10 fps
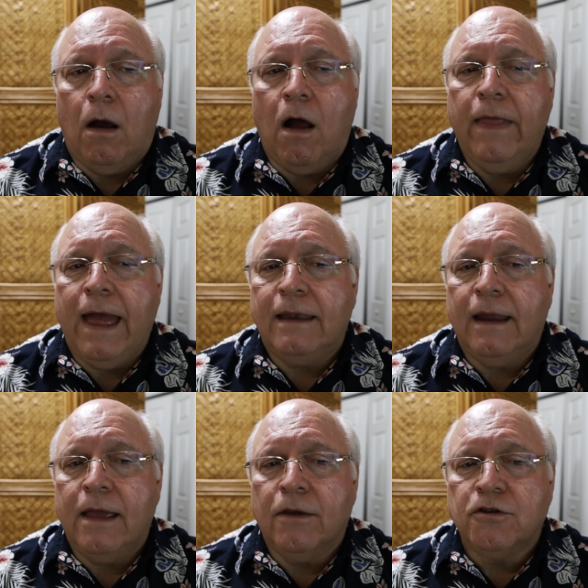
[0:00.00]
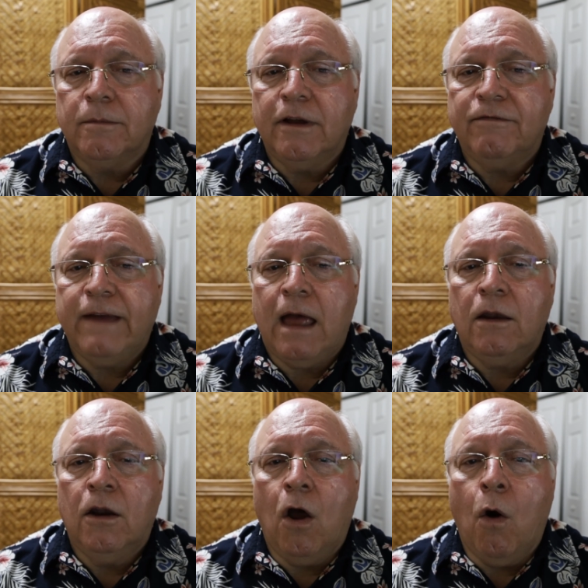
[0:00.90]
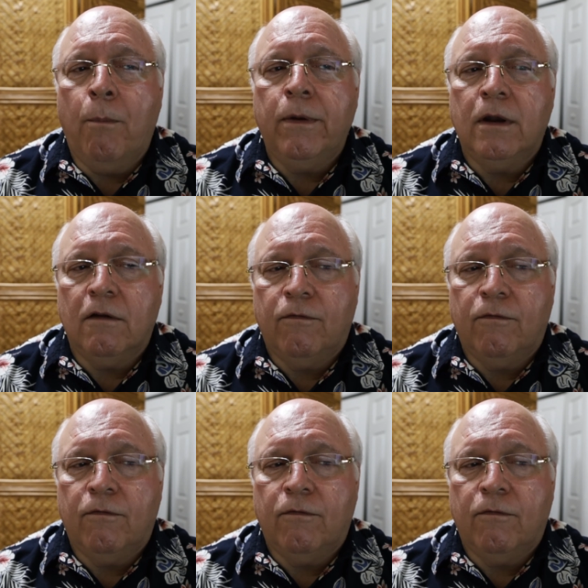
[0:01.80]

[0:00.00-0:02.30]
On that day there shall be a fountain opened